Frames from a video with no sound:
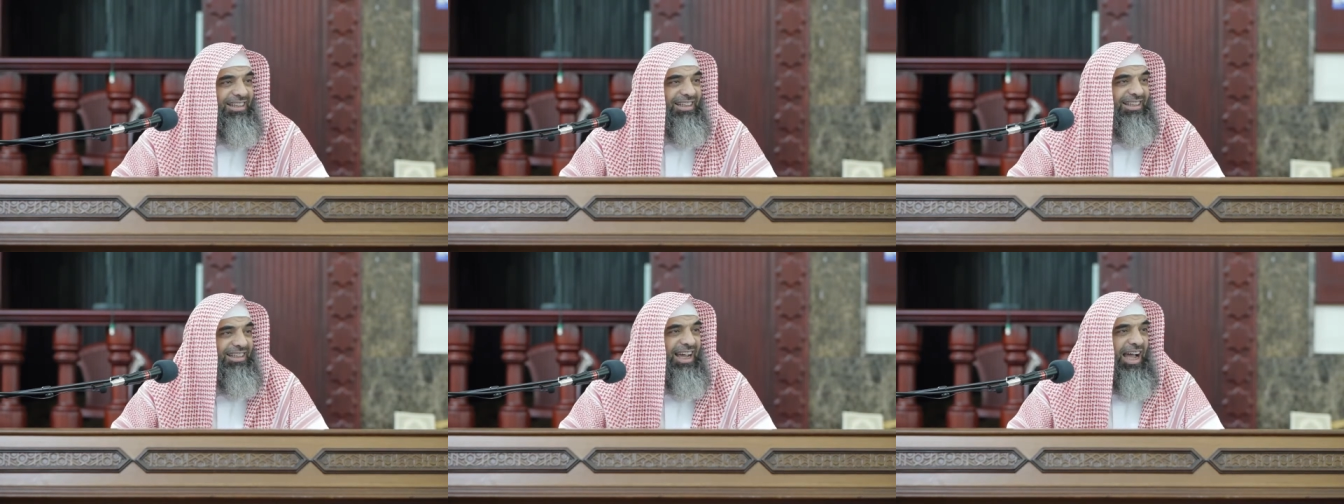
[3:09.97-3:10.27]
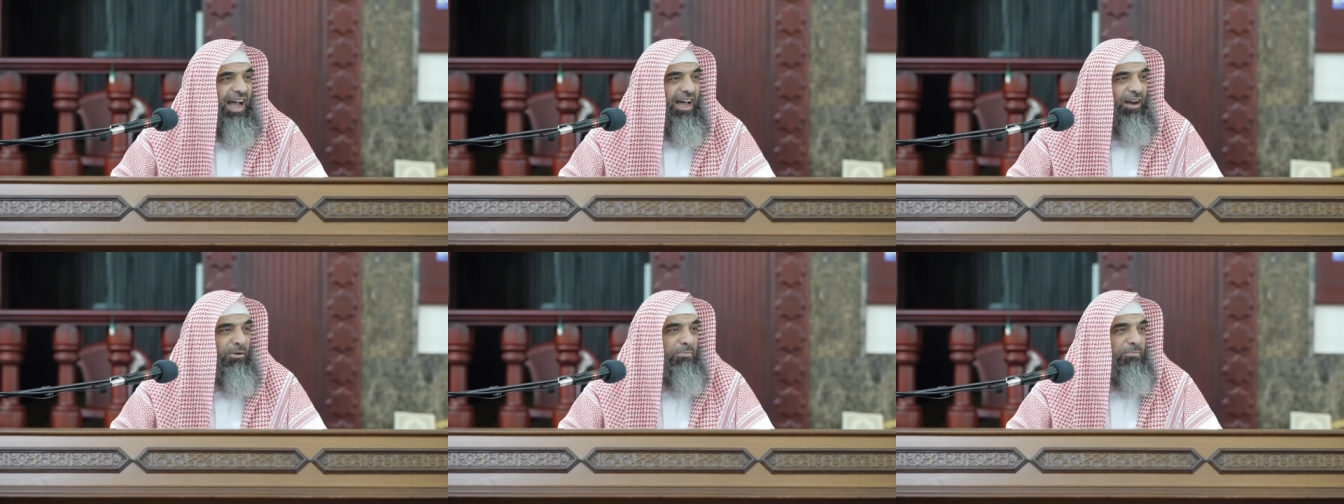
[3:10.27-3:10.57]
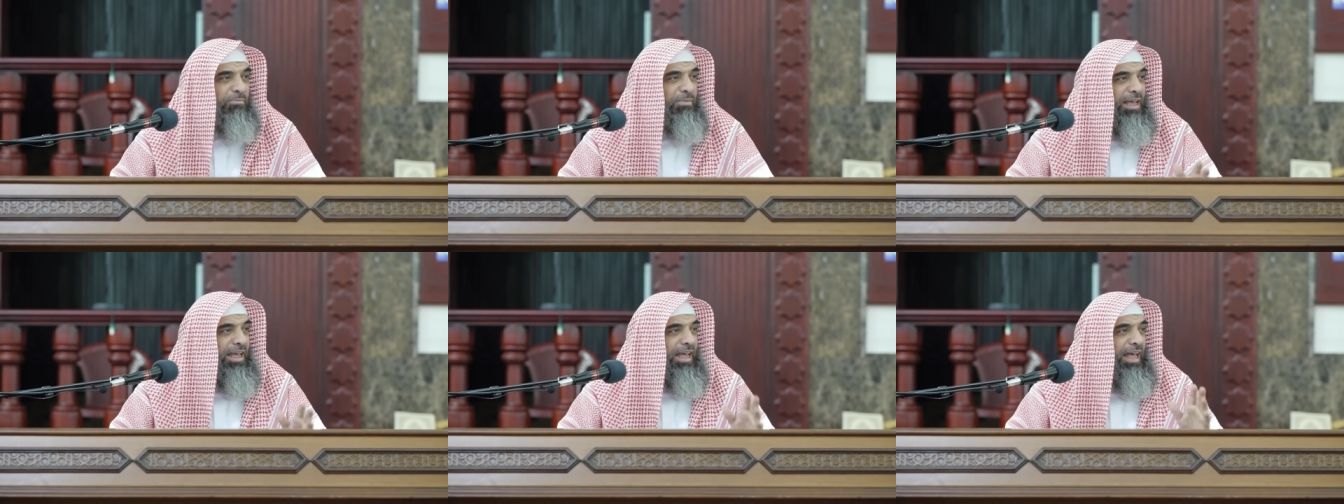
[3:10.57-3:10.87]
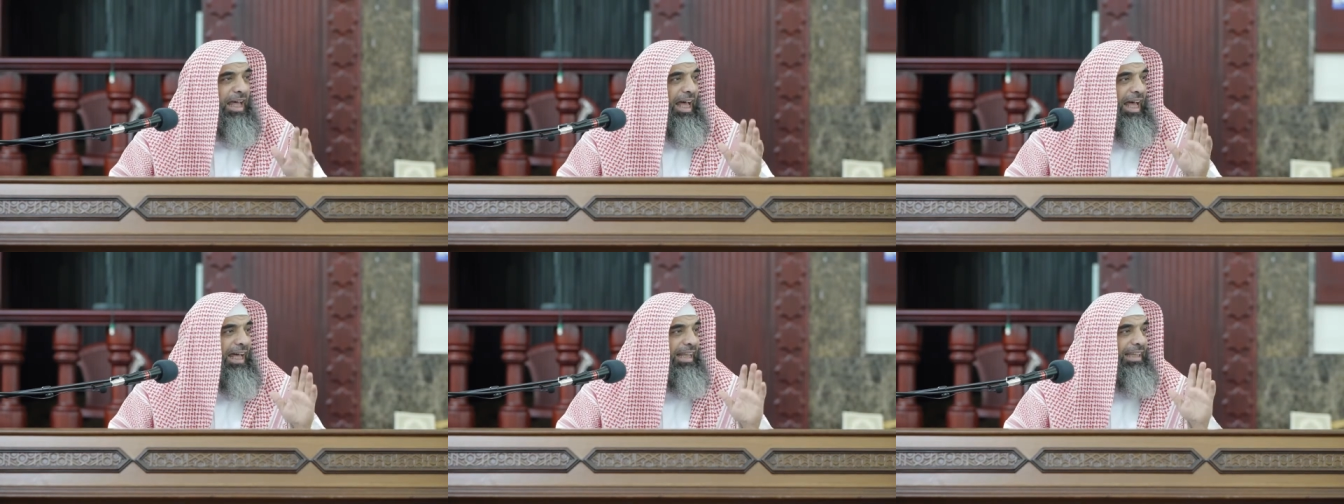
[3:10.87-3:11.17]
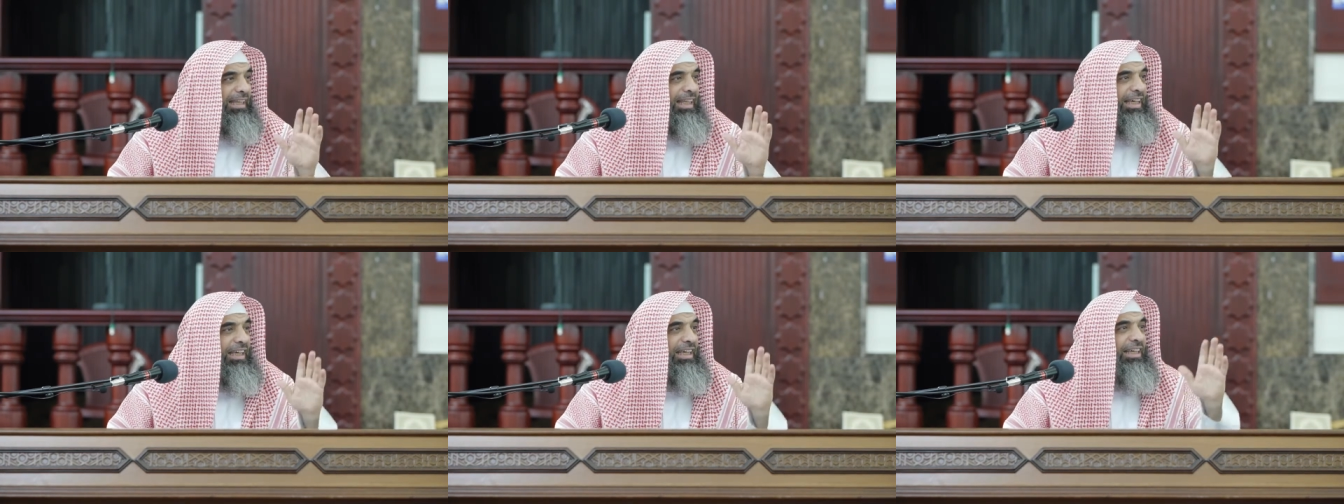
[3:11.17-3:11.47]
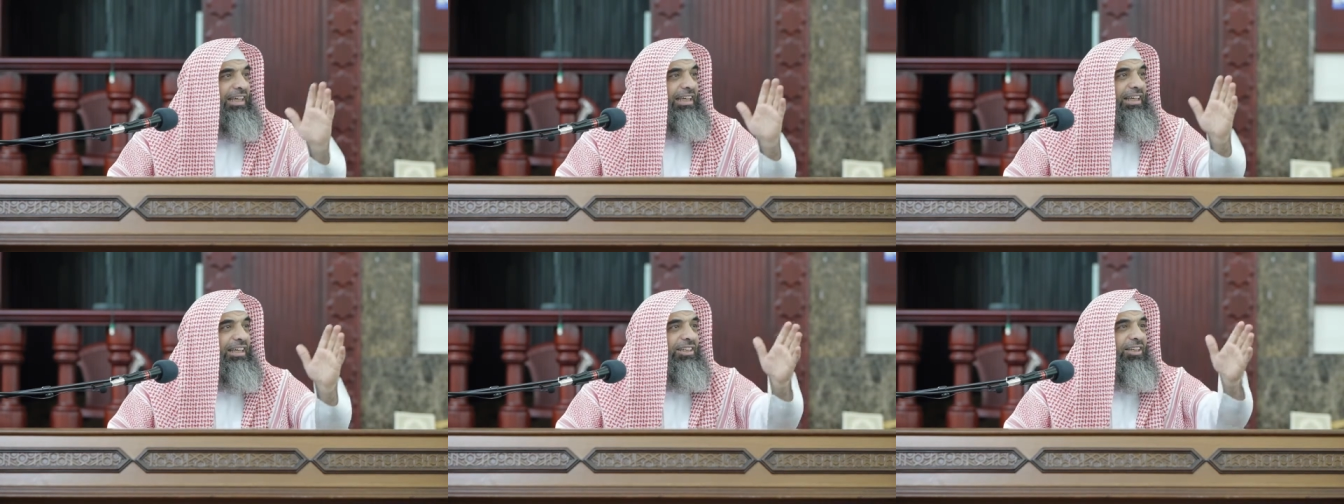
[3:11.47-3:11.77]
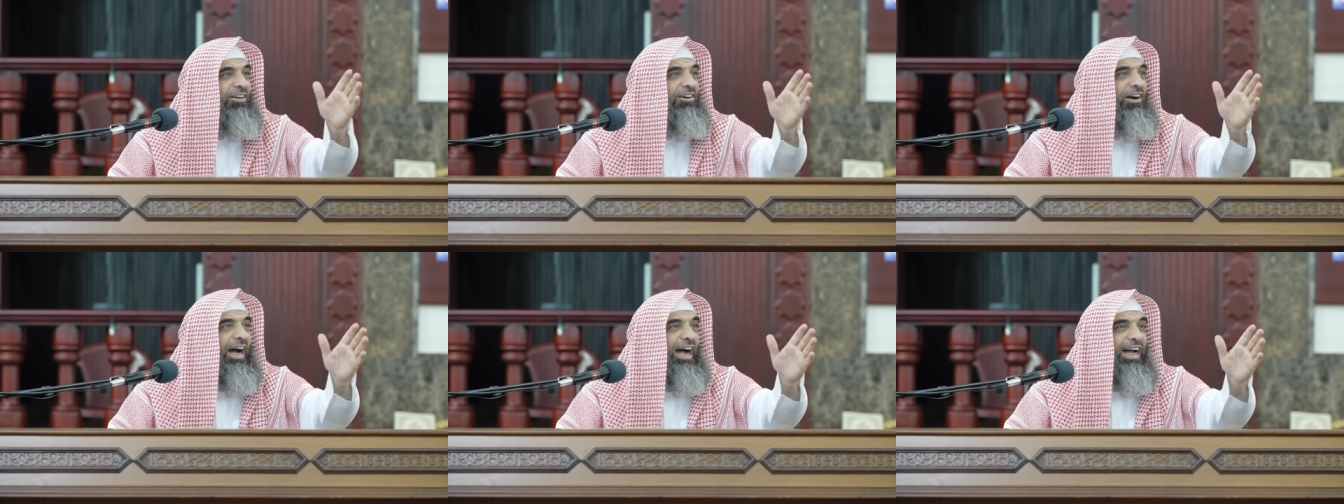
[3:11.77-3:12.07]
the haram and they,
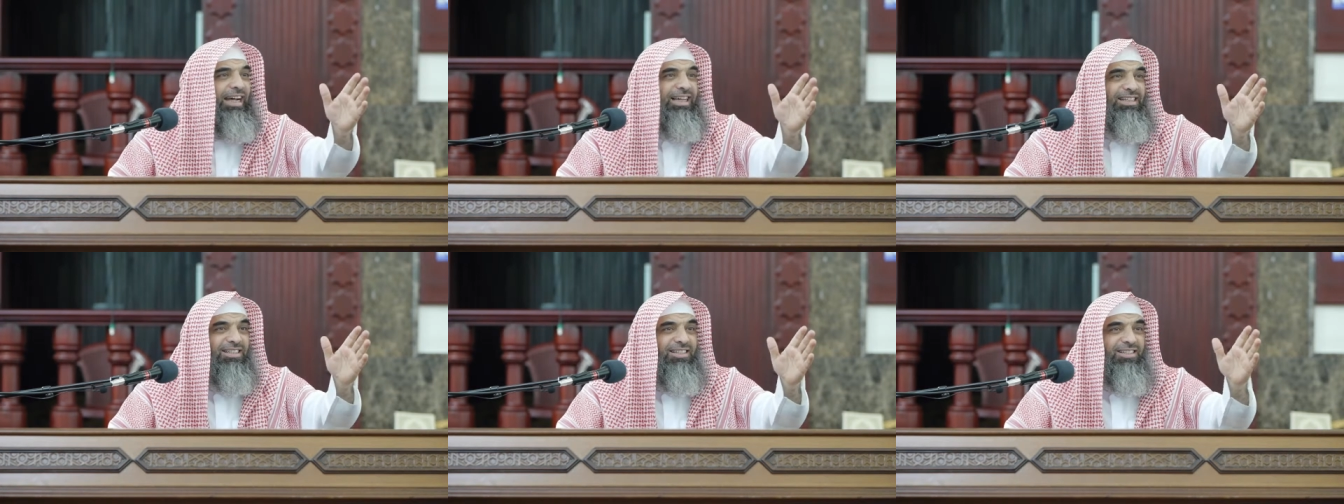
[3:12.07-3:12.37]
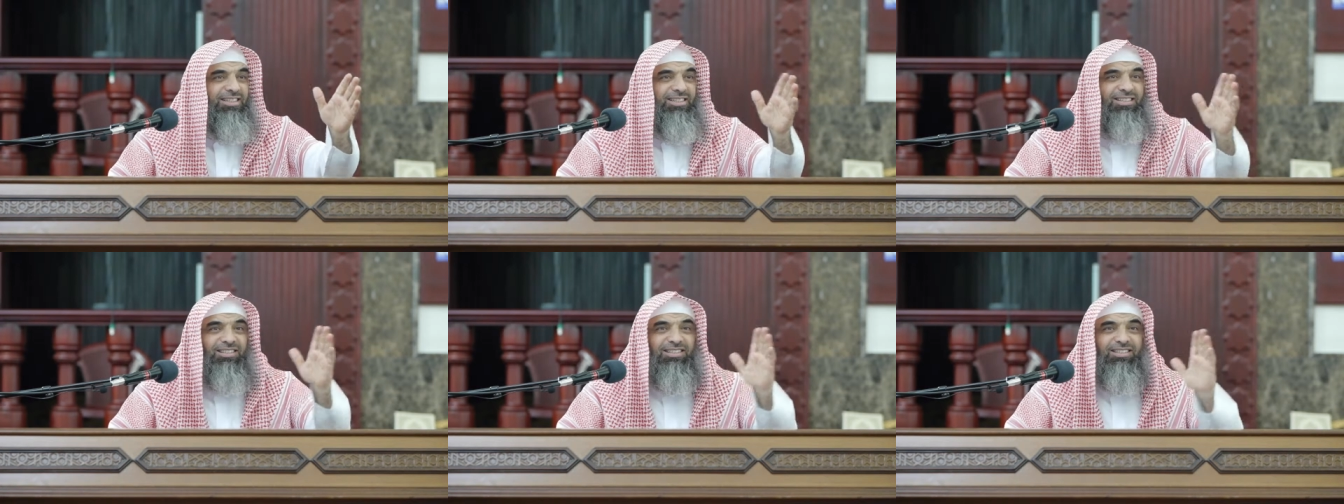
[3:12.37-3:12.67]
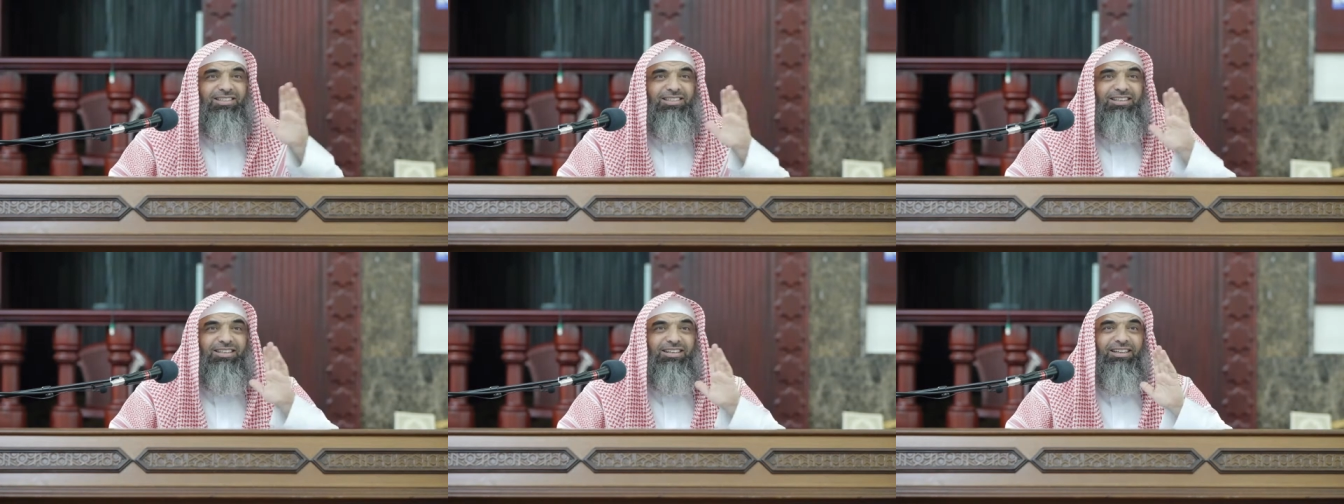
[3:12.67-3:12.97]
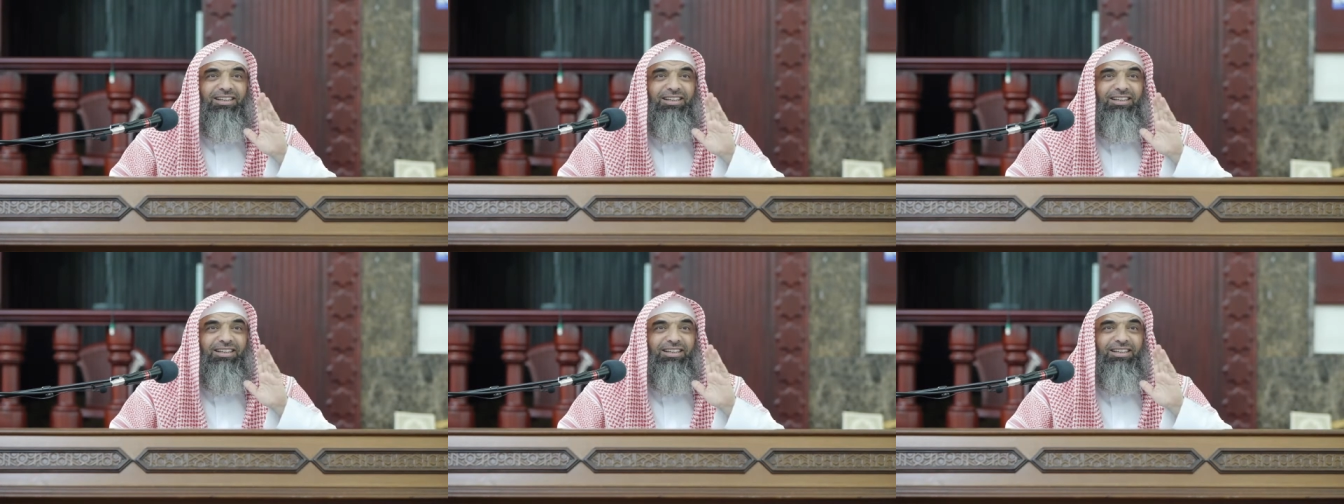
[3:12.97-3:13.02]
their eyes